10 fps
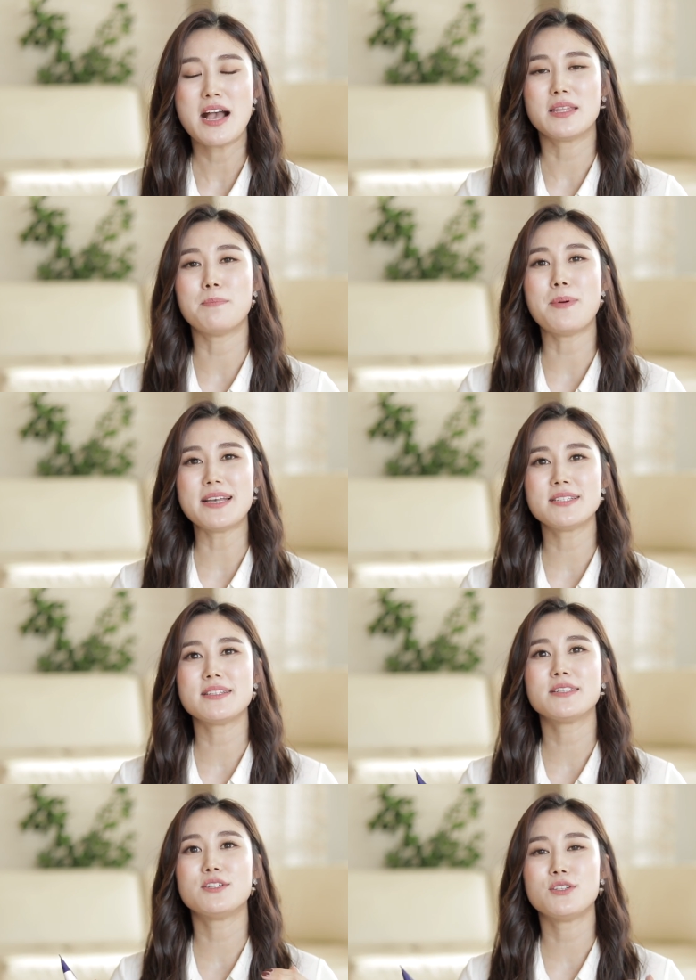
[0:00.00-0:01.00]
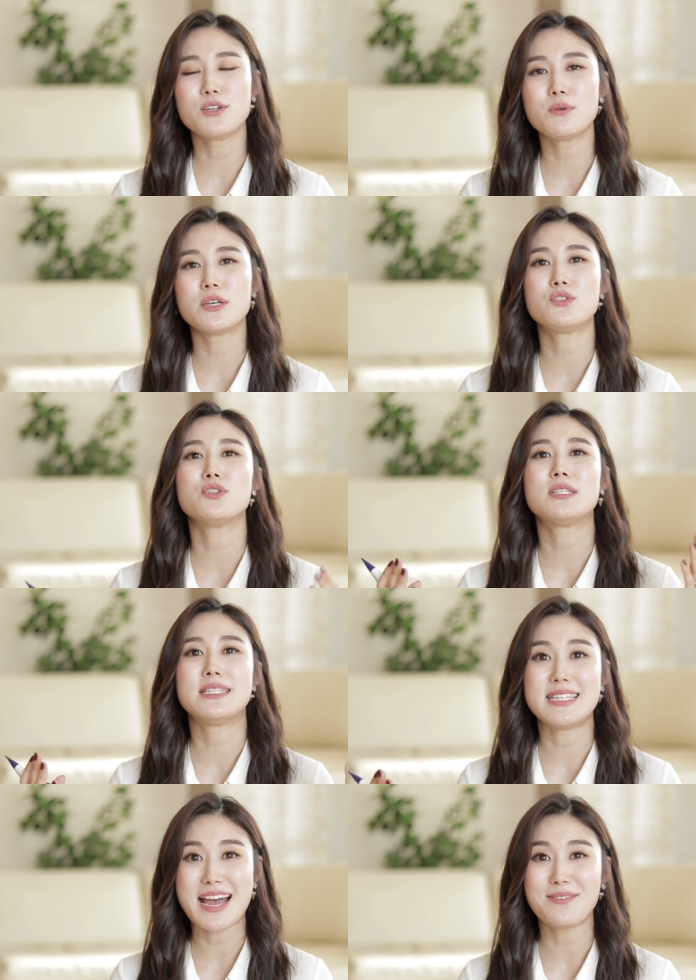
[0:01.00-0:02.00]
The best thing to do is
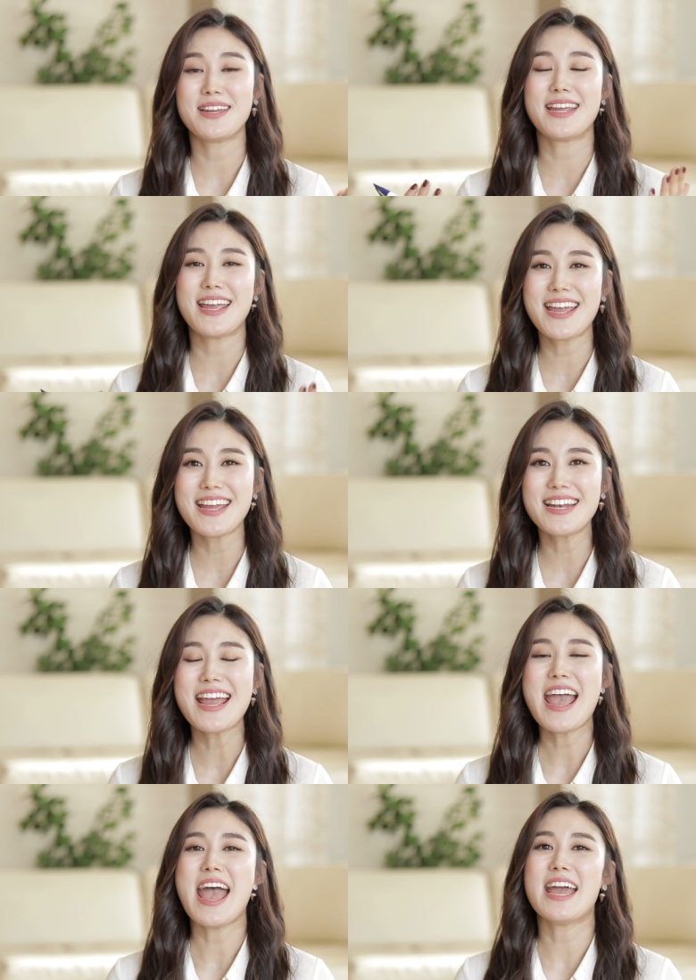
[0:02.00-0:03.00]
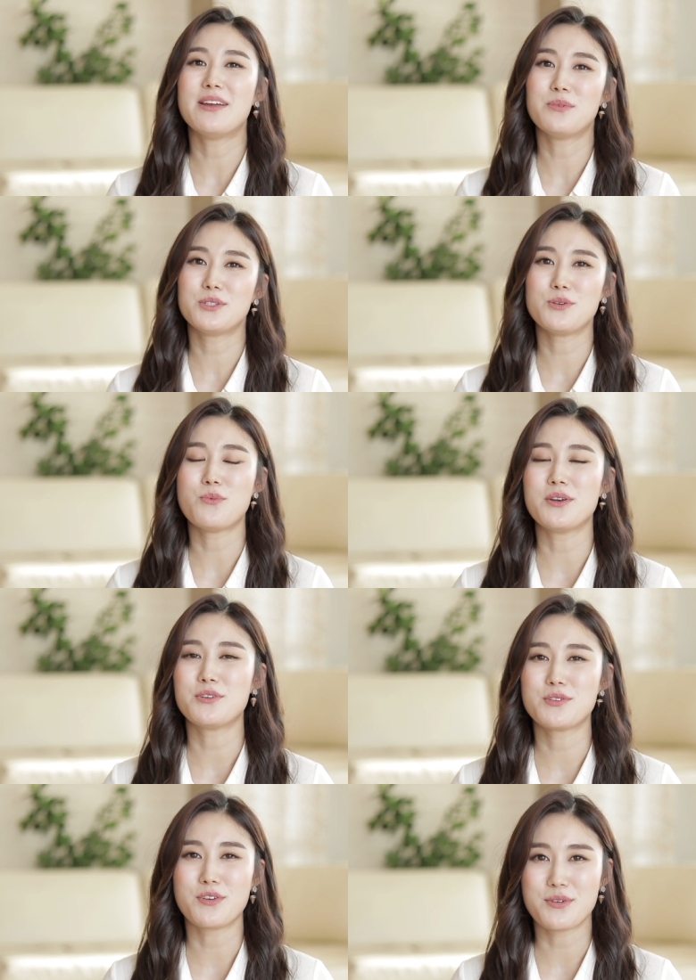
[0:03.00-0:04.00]
just dab it in, and it will do
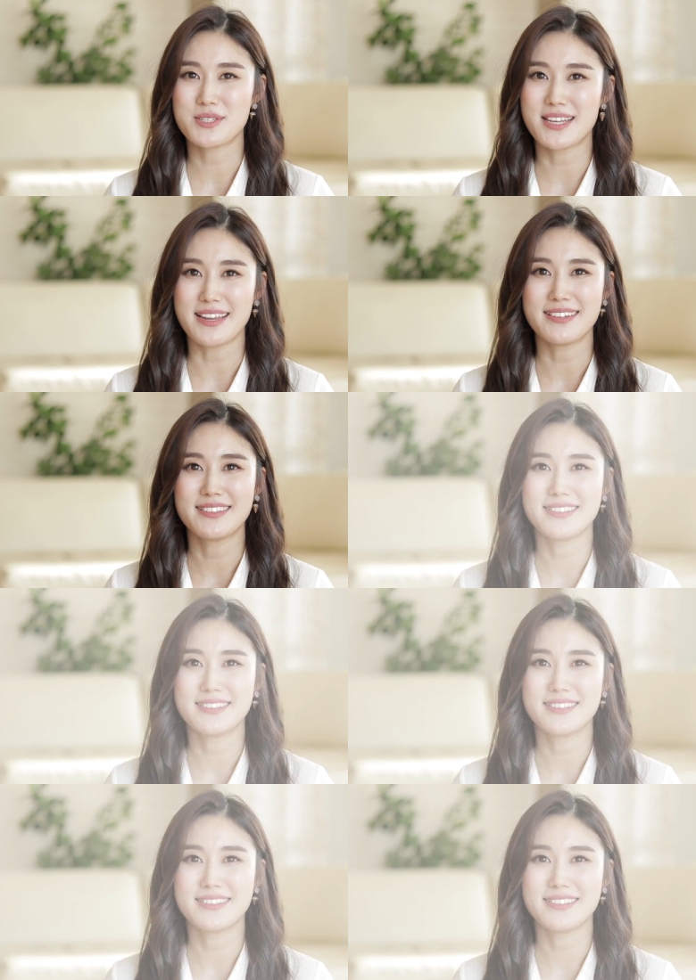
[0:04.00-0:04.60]
wonders for your skin.